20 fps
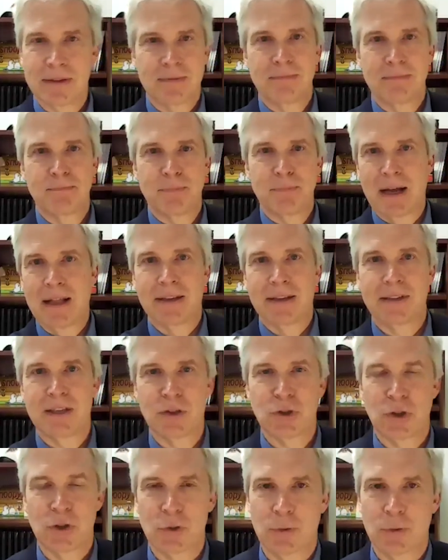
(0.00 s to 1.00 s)
and
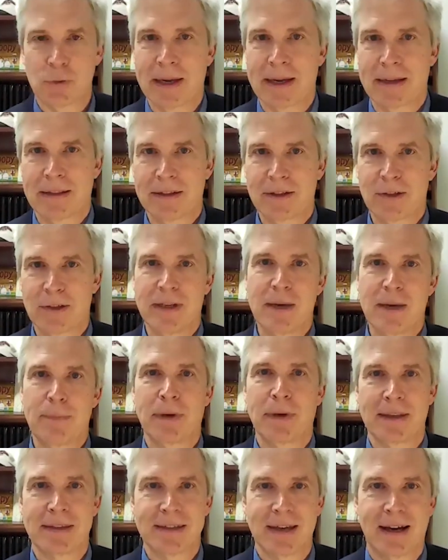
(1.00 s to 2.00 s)
politicians will make a little
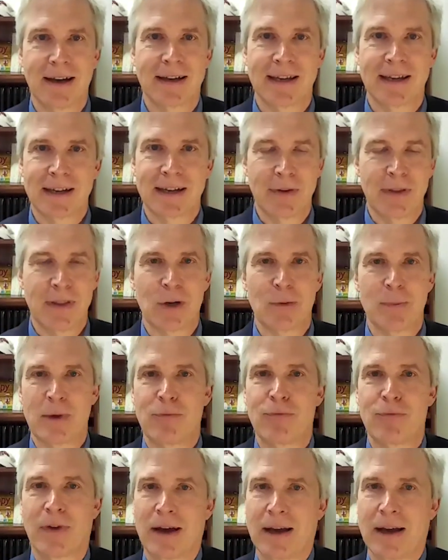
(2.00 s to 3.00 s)
nip and a tuck, and everything will
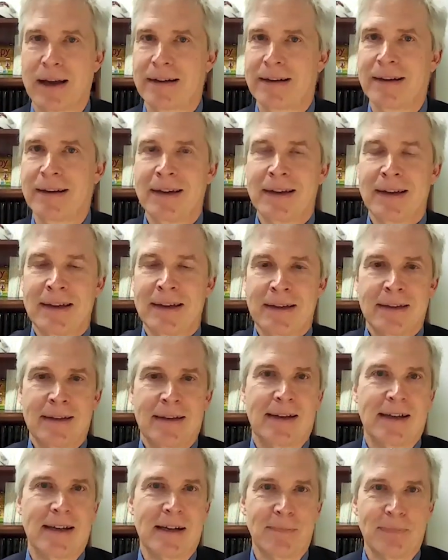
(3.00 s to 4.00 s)
be fine.
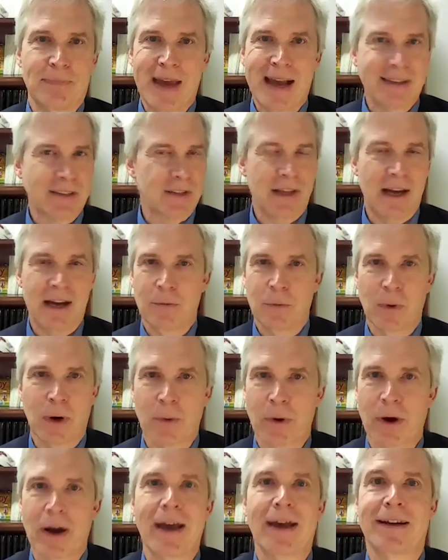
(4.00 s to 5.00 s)
Um, that's not
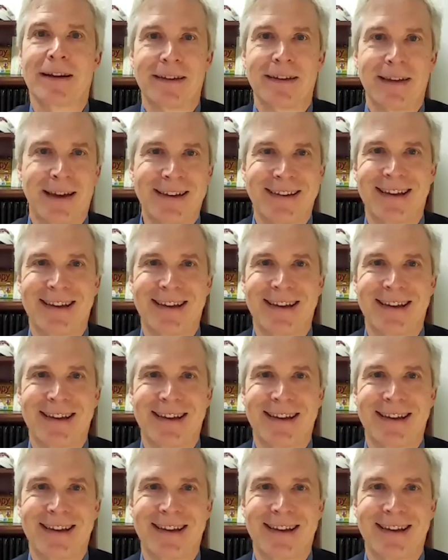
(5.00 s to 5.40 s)
where we're headed.